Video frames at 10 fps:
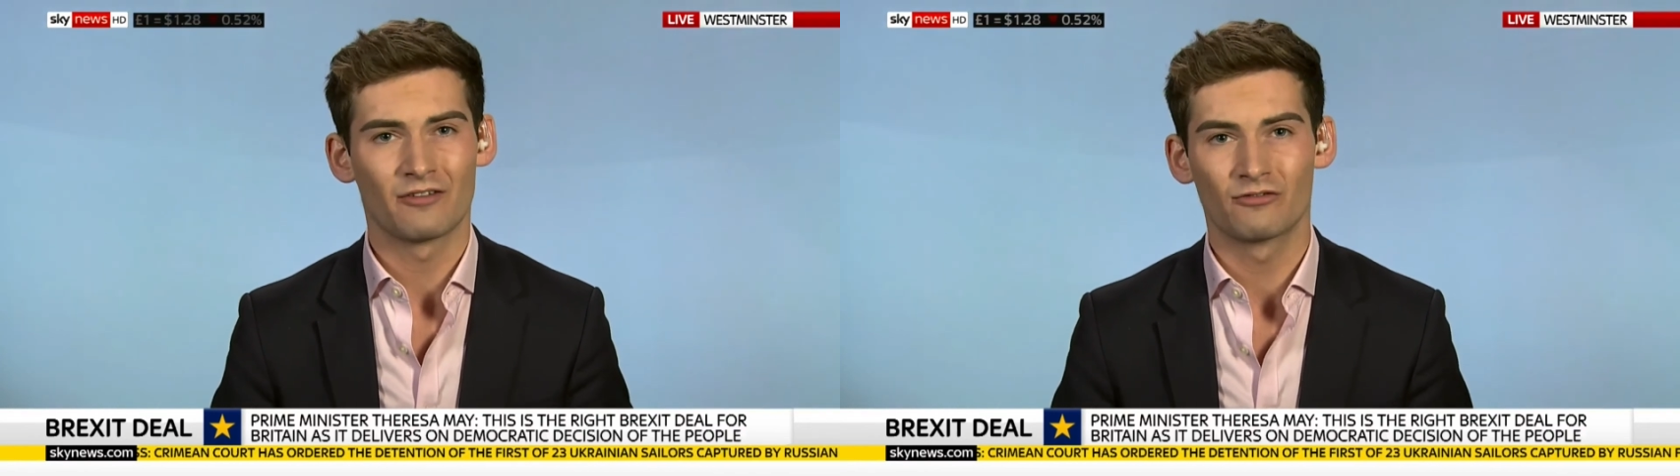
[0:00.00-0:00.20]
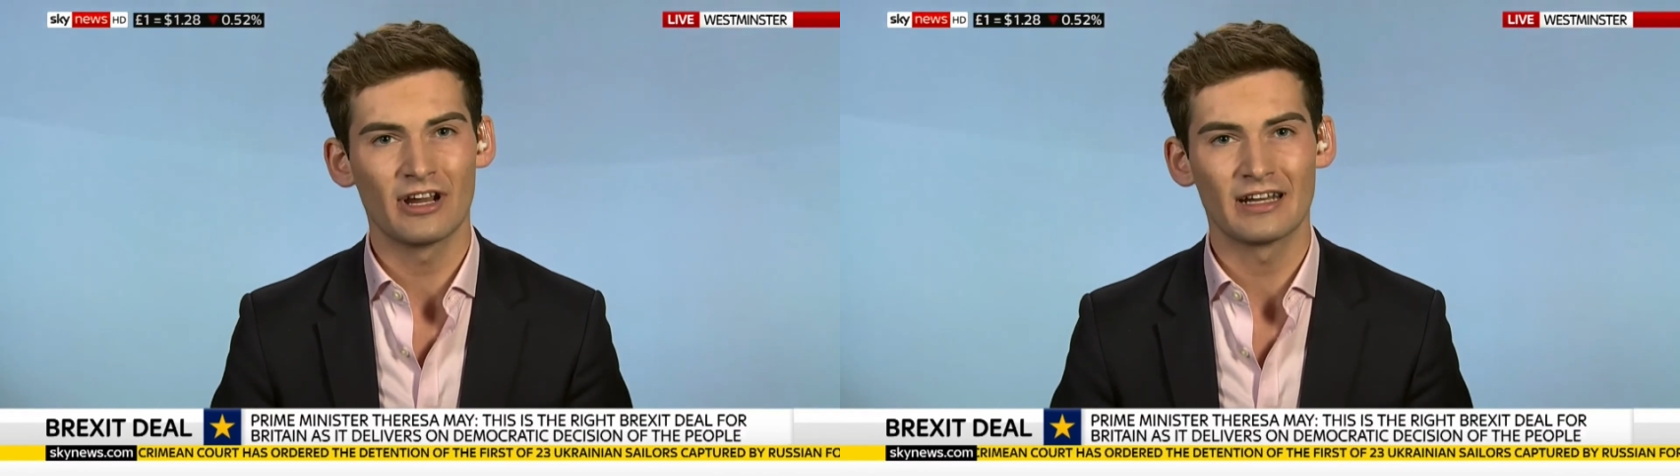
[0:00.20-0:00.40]

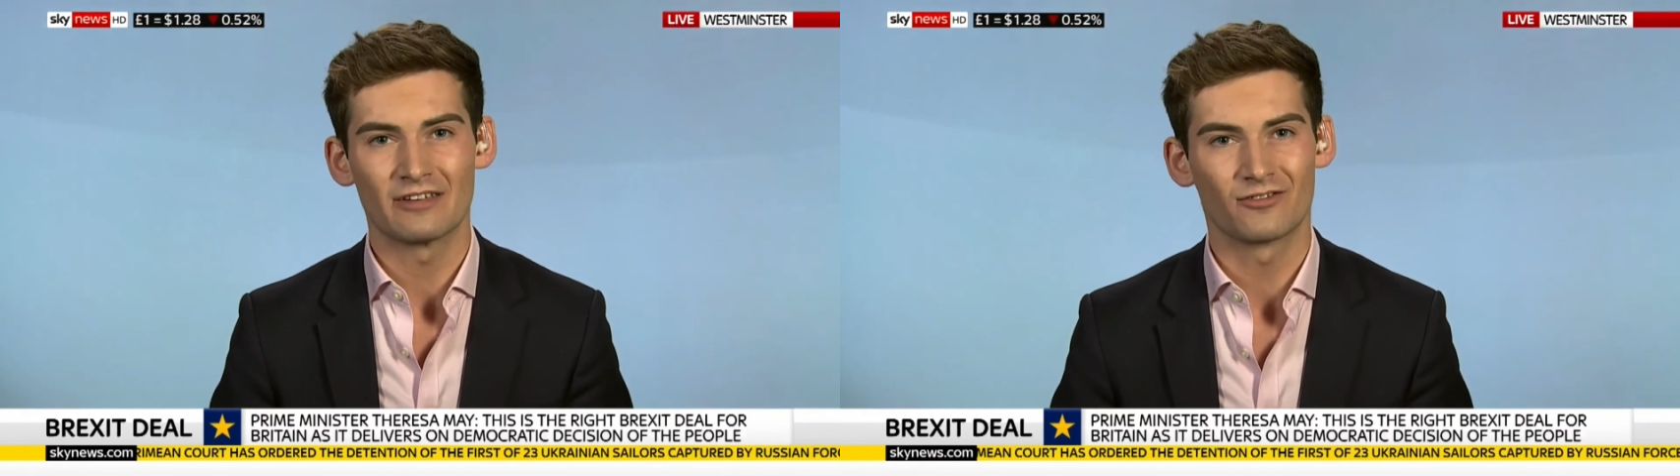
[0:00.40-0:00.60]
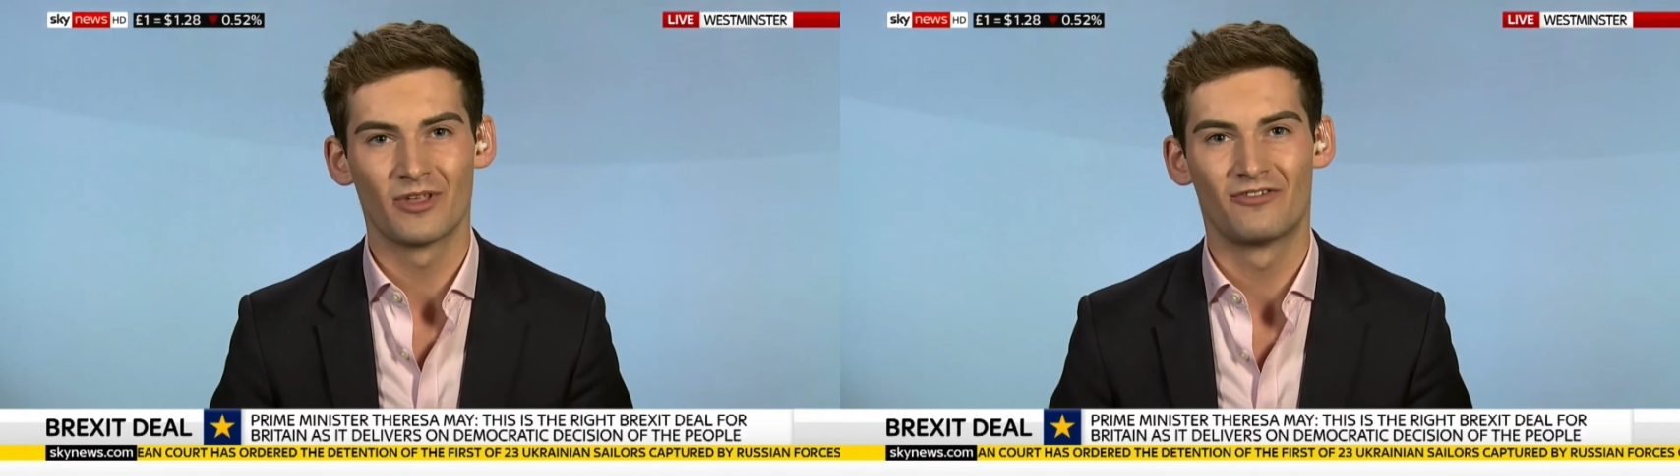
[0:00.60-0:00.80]
And
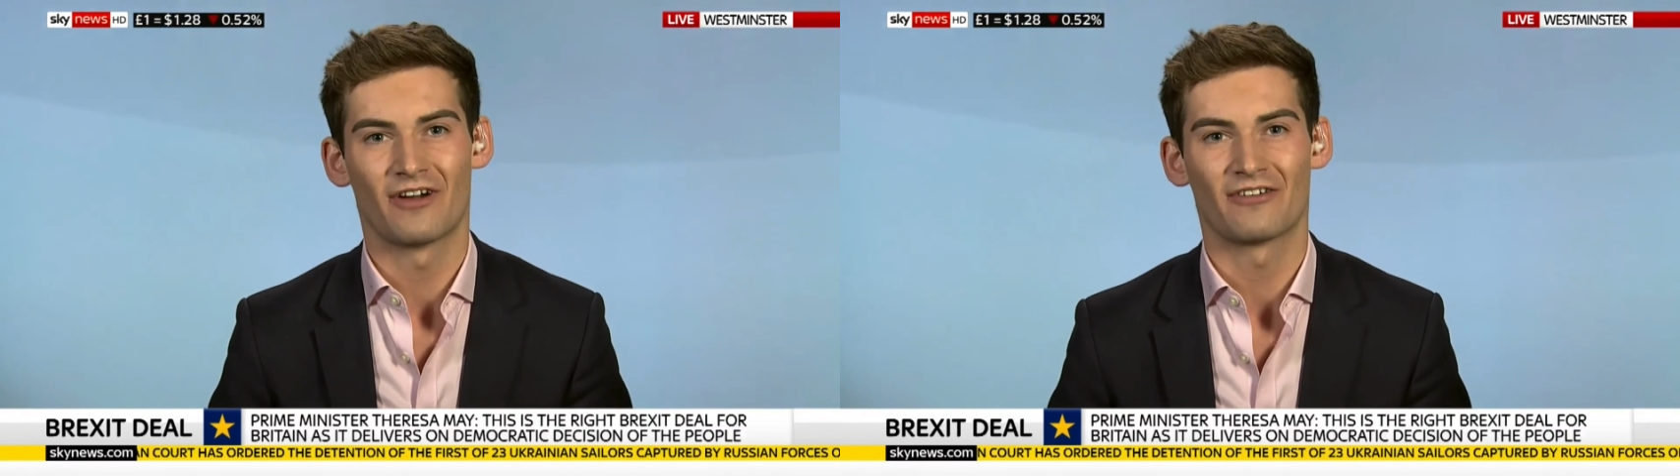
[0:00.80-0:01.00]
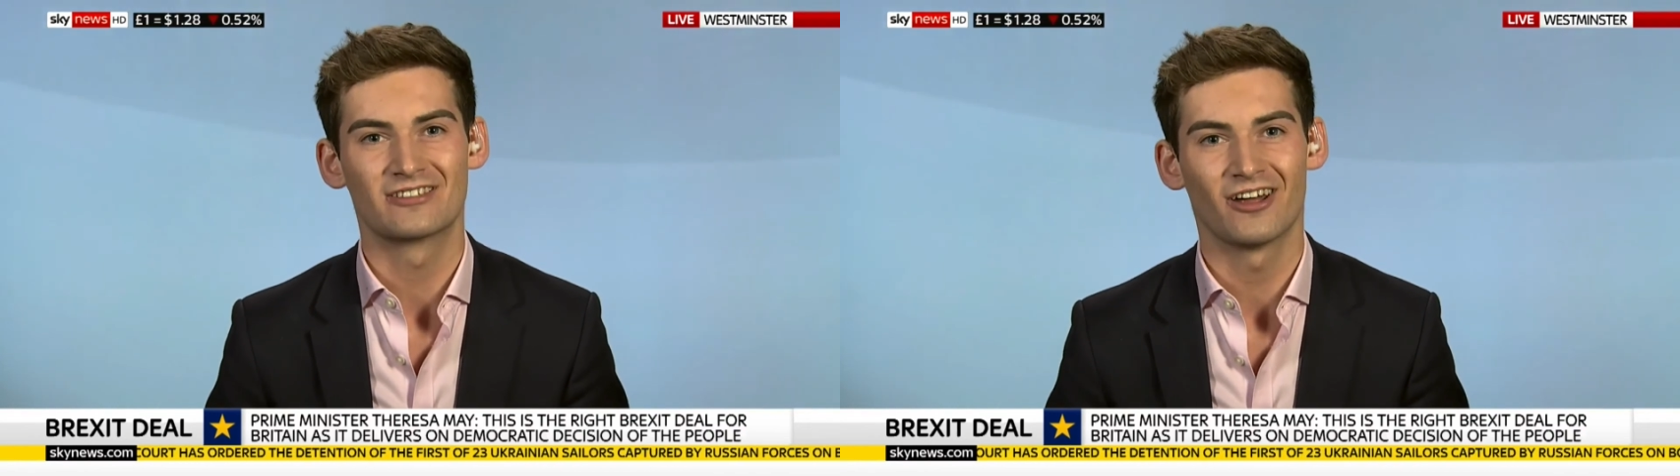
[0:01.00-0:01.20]
really, from the
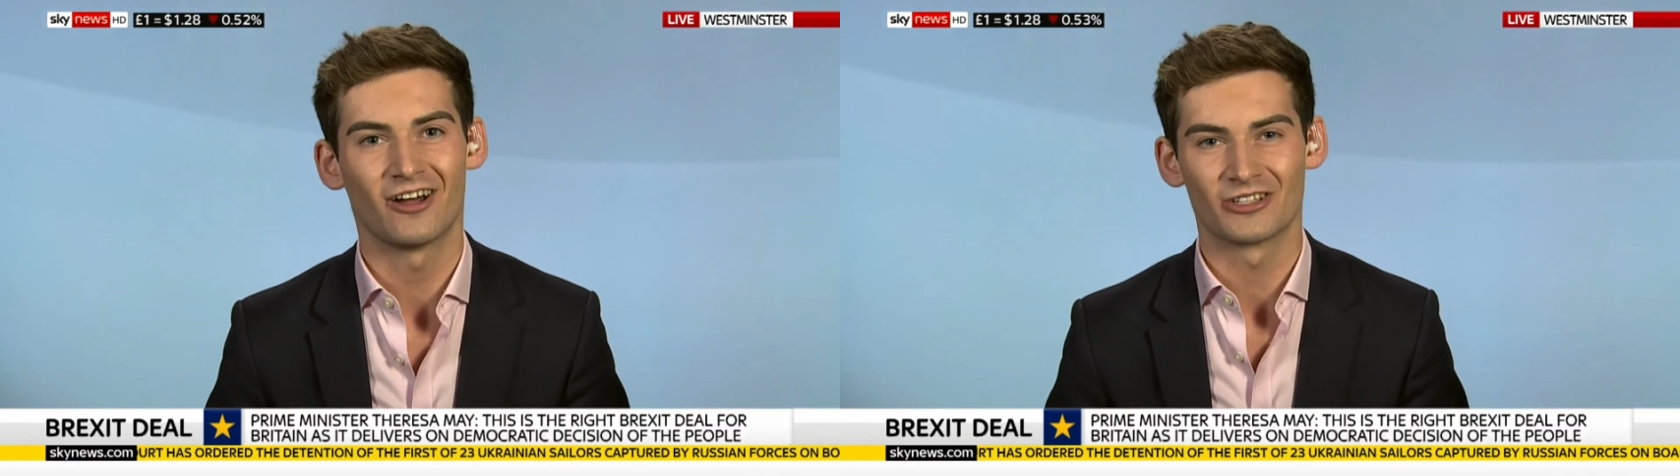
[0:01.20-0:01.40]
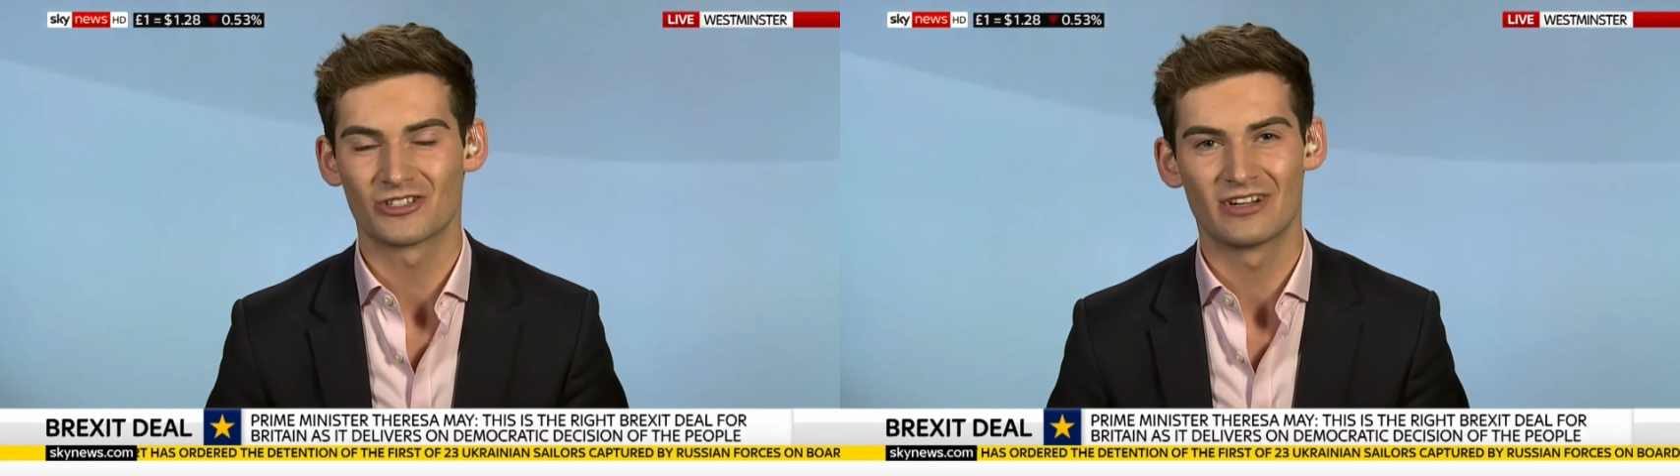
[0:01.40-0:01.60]
very start,